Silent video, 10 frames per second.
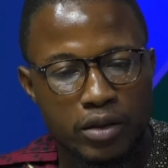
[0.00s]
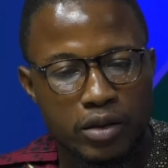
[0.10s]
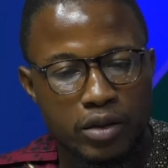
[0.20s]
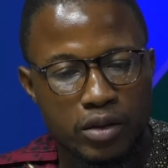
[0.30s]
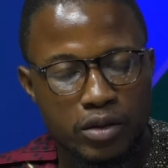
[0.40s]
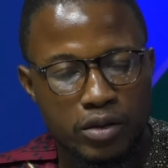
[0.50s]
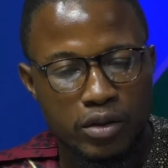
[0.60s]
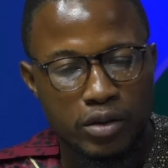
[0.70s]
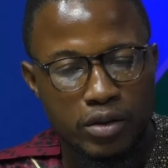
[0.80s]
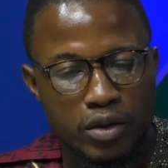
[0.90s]
the,
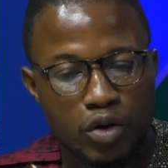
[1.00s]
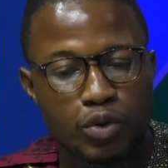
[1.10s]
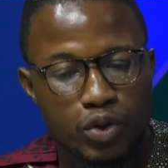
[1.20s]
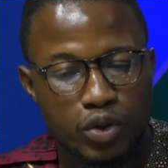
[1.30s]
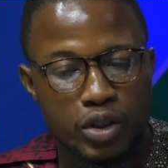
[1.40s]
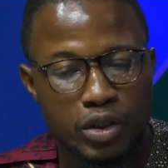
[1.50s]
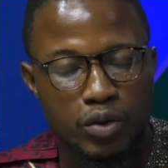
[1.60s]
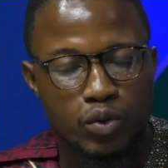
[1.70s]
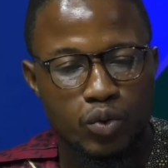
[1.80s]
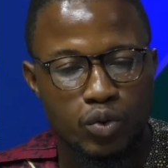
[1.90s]
the,
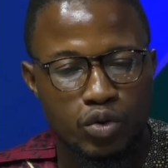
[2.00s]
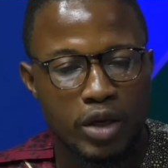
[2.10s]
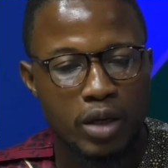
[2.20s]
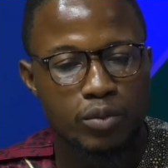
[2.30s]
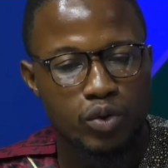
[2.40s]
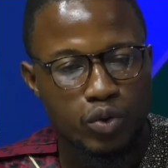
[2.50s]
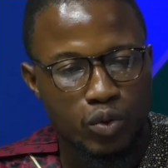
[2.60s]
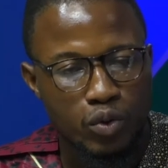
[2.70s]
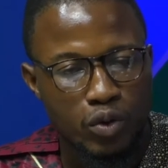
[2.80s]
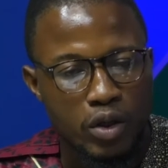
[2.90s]
opportunity to, to be able
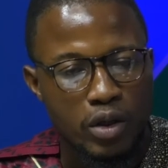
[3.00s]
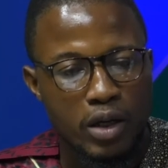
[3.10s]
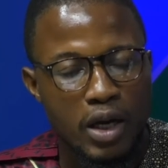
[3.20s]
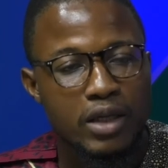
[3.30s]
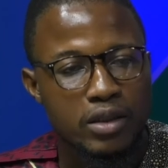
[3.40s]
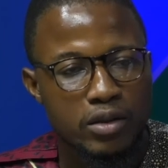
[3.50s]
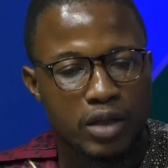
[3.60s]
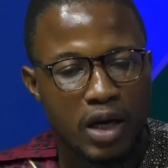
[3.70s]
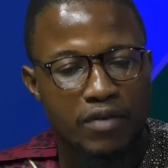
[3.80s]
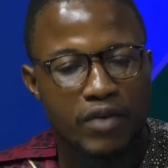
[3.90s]
to
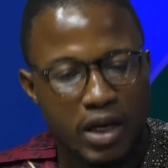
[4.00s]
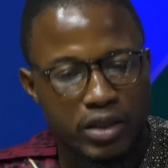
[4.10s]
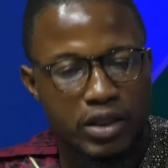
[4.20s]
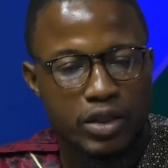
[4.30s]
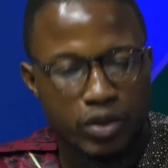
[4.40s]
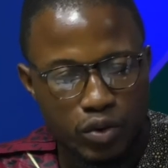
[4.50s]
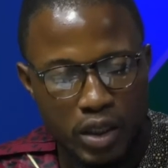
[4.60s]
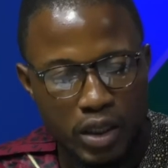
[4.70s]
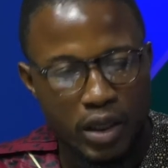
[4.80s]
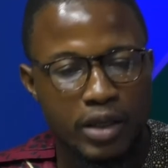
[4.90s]
have access
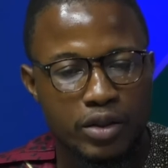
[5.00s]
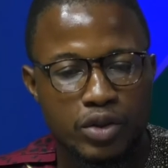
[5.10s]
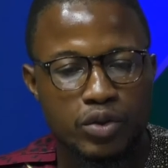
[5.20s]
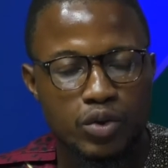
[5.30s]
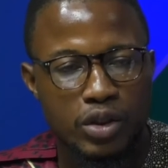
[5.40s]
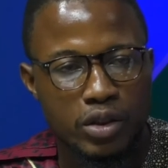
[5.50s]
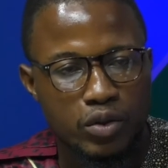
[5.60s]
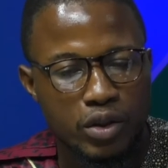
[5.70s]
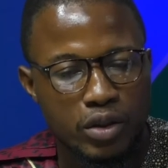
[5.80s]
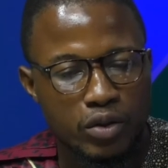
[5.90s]
and entry to the
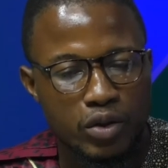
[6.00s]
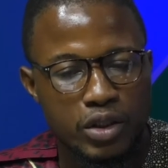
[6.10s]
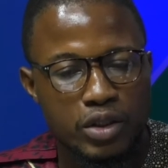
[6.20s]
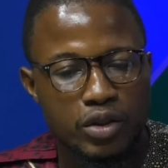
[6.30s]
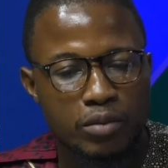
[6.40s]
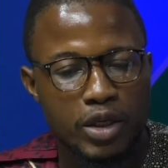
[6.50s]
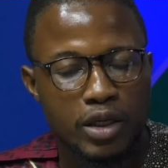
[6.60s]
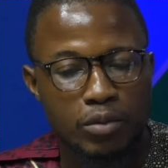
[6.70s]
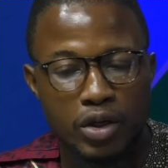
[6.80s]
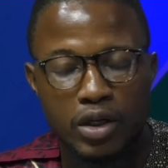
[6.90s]
to the to the decision
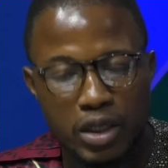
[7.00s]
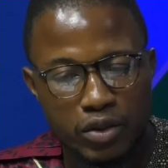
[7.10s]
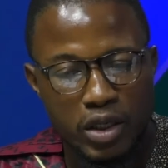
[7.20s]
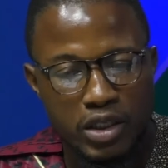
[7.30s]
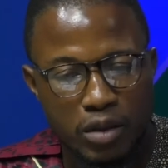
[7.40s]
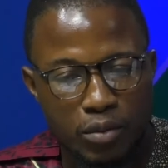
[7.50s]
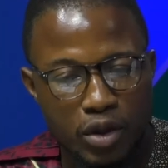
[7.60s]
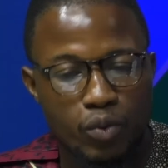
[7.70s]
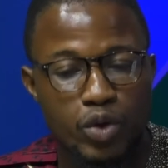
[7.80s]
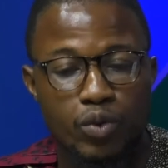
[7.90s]
making body the national
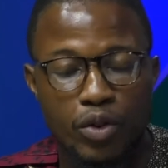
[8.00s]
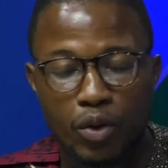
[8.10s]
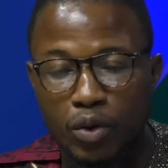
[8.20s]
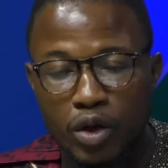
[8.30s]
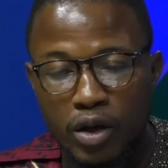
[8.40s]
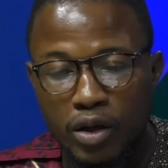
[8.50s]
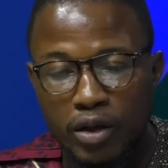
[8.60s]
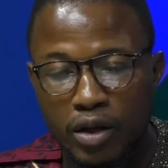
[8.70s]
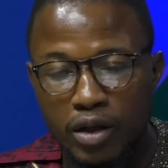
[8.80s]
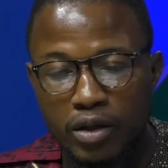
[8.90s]
assembly which we know
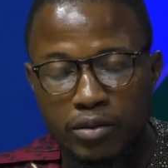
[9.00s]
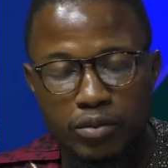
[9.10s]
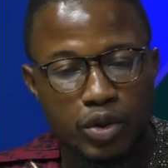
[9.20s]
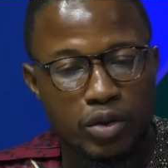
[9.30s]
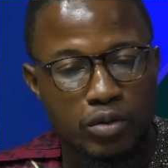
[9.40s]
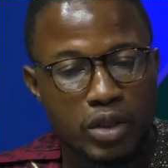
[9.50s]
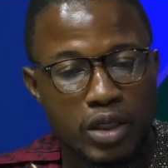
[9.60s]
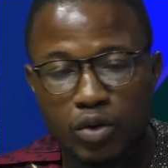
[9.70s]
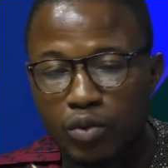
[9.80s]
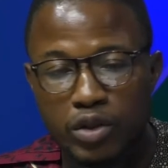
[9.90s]
uh, you know
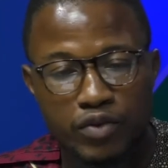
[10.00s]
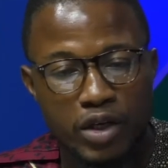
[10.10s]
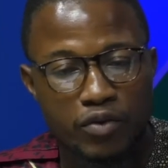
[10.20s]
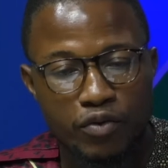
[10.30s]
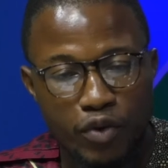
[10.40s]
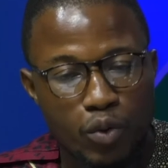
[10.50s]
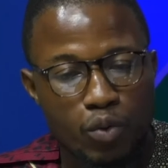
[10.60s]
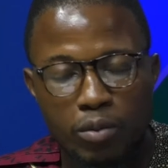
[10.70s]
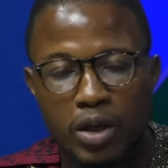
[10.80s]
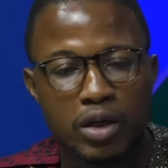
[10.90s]
there's always very few
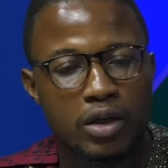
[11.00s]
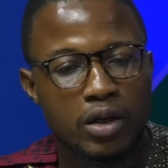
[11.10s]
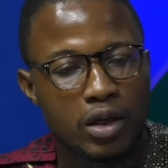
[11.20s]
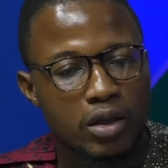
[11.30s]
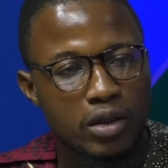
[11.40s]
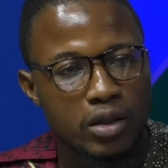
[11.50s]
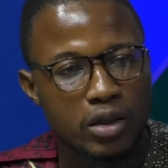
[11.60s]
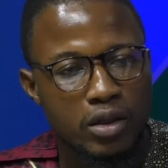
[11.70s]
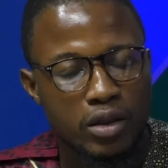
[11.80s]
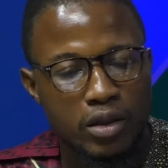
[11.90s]
women in that in
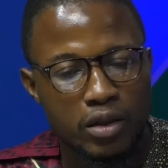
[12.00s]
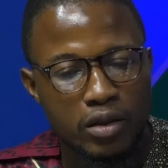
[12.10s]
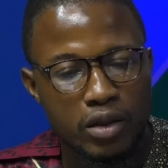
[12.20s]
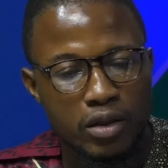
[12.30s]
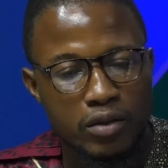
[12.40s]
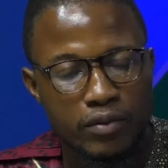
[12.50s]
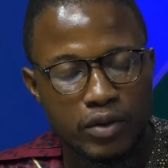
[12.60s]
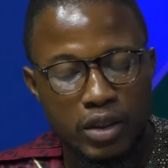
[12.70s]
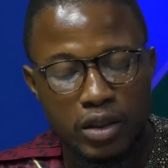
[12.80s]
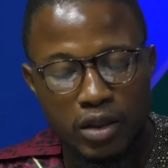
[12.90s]
that in that in that
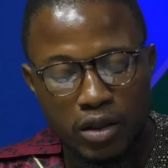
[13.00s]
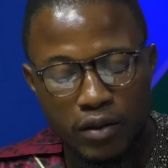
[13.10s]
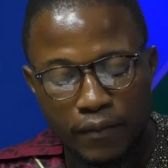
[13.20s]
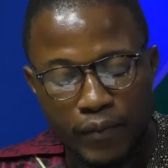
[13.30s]
in that, in that